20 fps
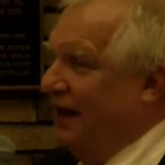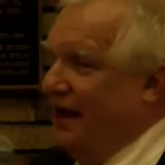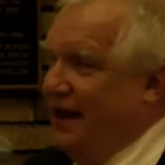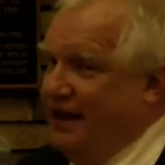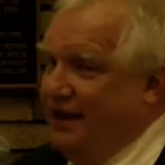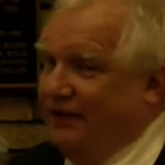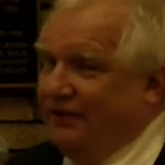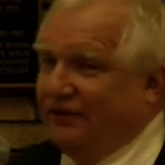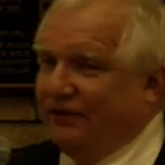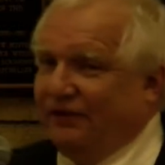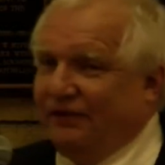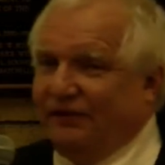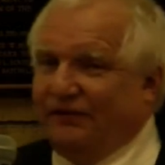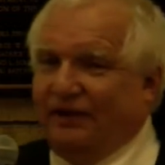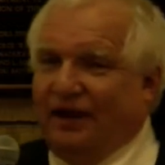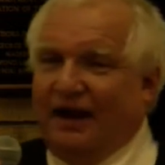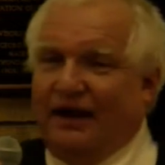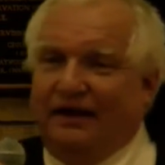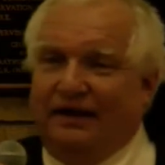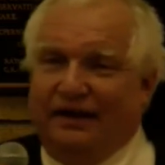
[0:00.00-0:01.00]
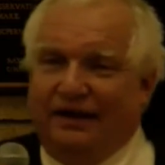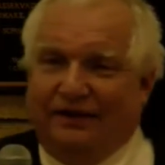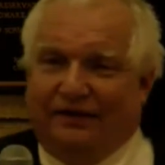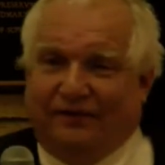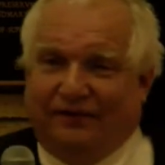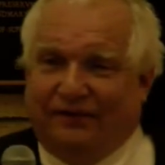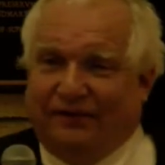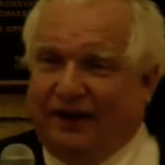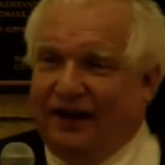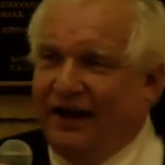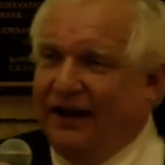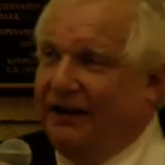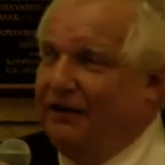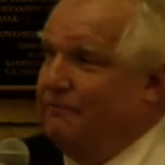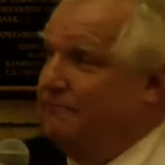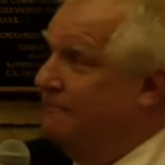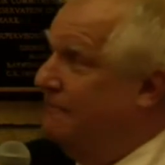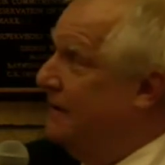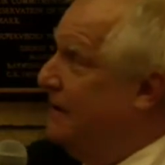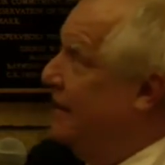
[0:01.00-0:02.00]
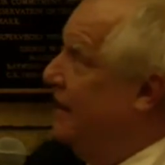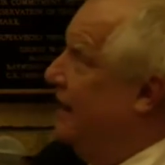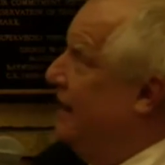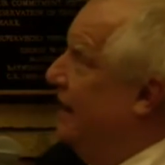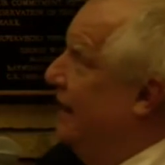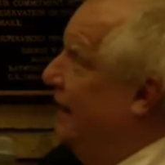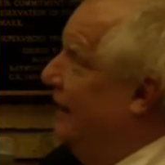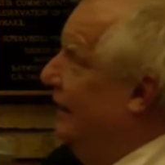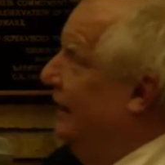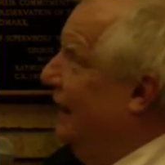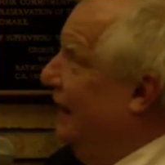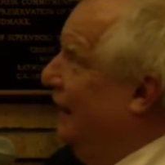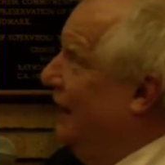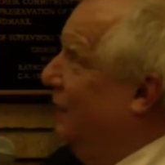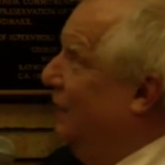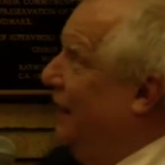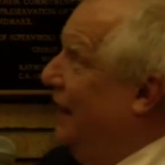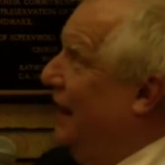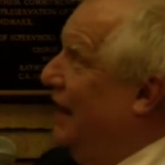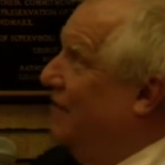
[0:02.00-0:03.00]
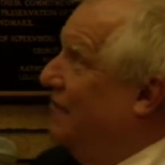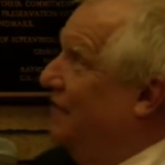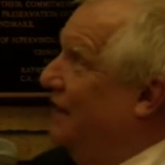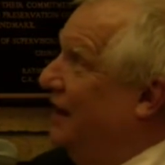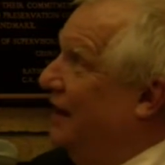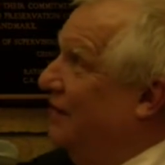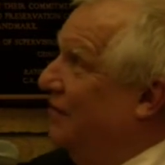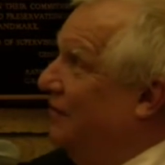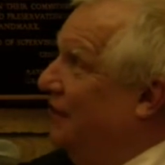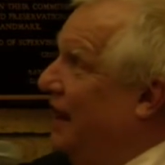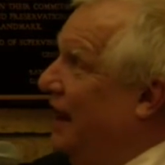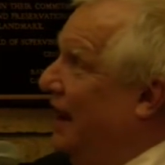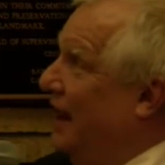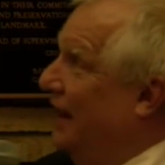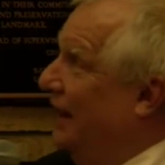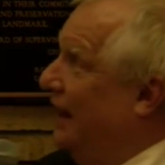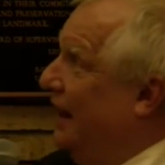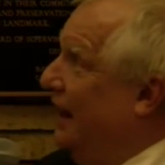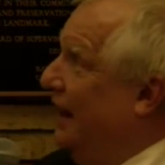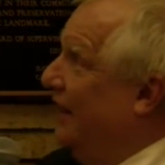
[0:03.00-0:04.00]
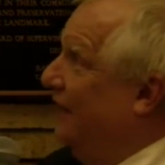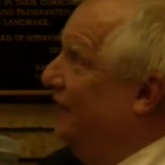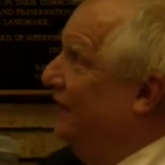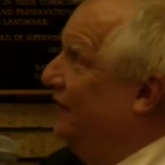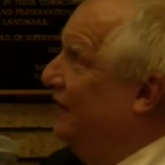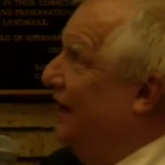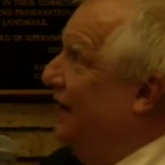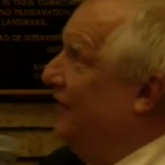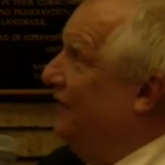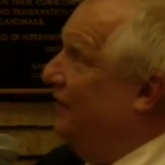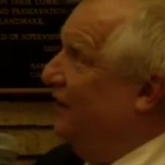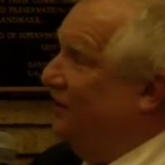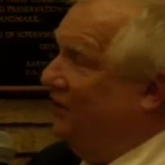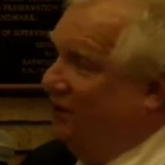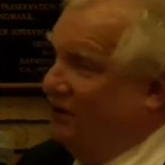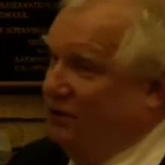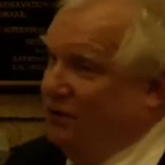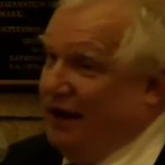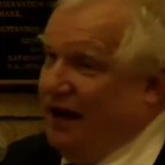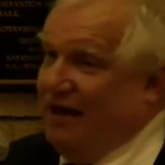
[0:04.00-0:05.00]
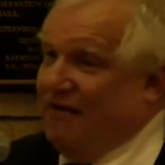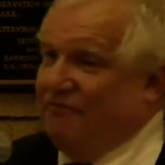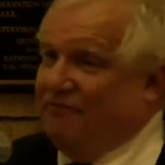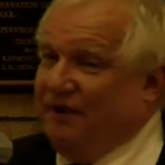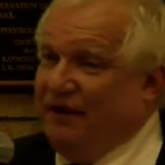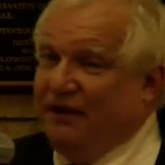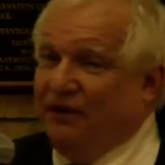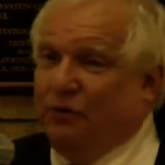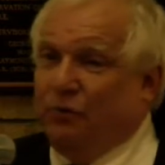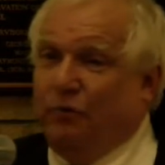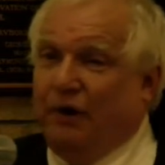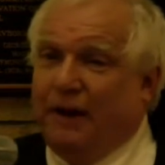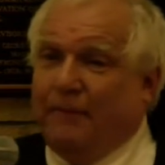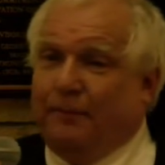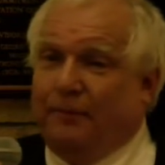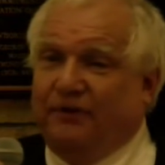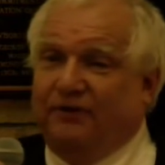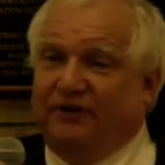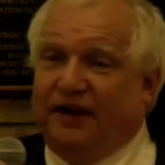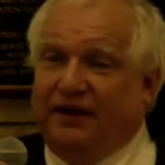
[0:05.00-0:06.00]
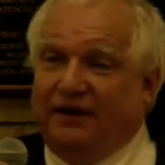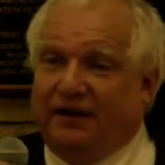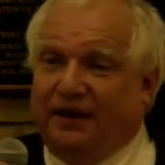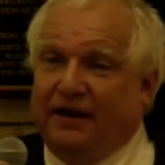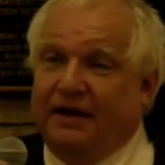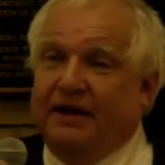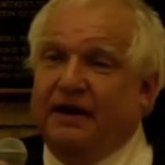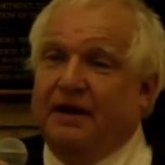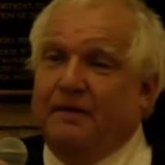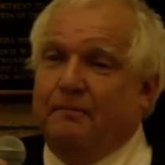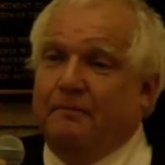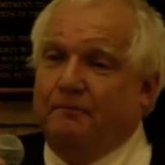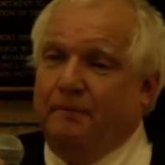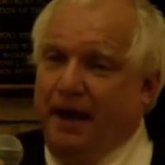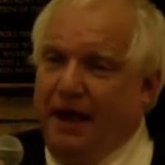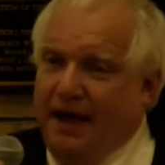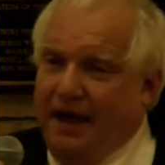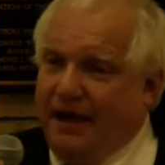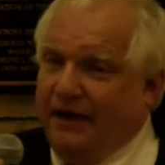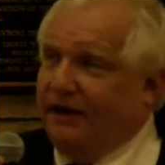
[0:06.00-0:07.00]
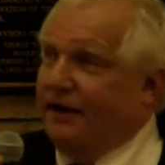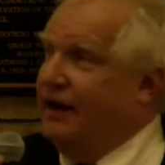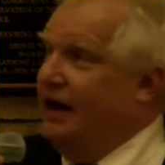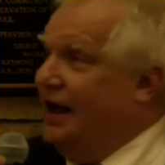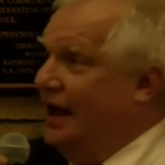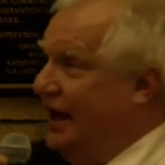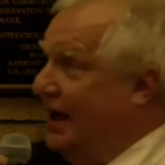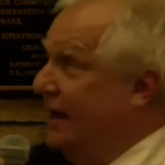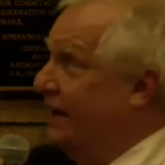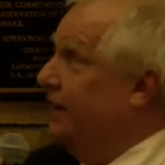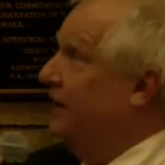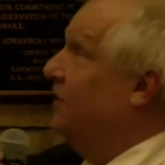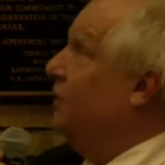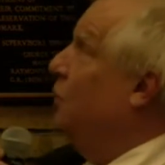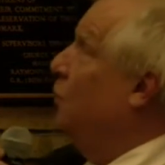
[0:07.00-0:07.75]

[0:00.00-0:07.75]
angels on each side. Yanelli would have none of that and changed it to a figure representing man and